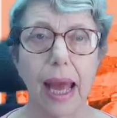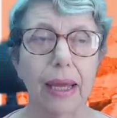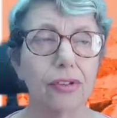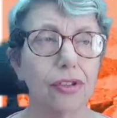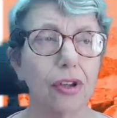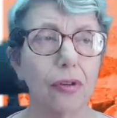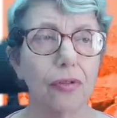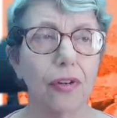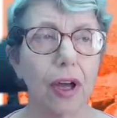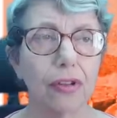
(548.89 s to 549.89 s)
and so
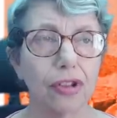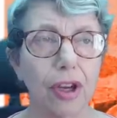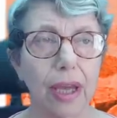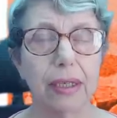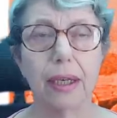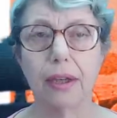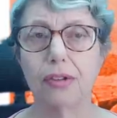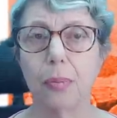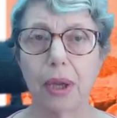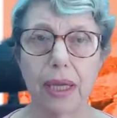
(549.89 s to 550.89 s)
far China
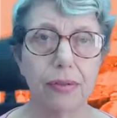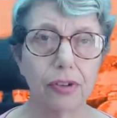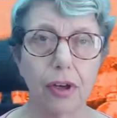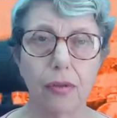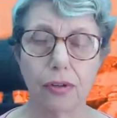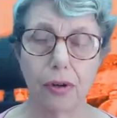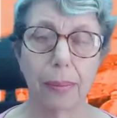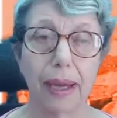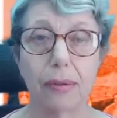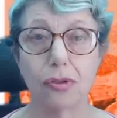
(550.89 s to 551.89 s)
has paved over
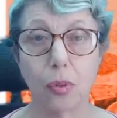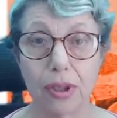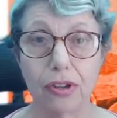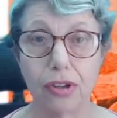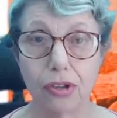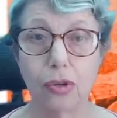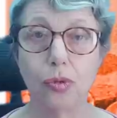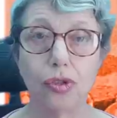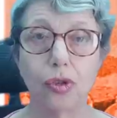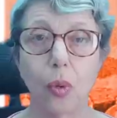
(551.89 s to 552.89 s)
about
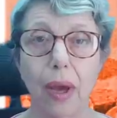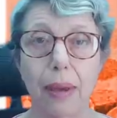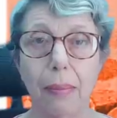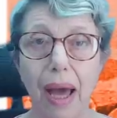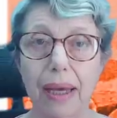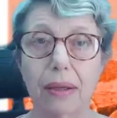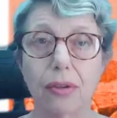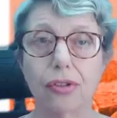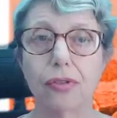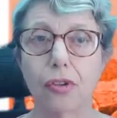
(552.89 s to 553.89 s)
22 square
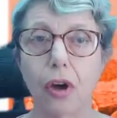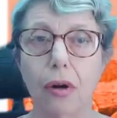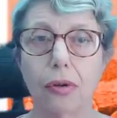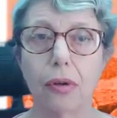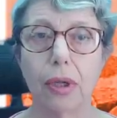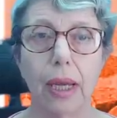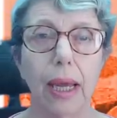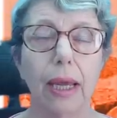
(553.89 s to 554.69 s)
miles of coral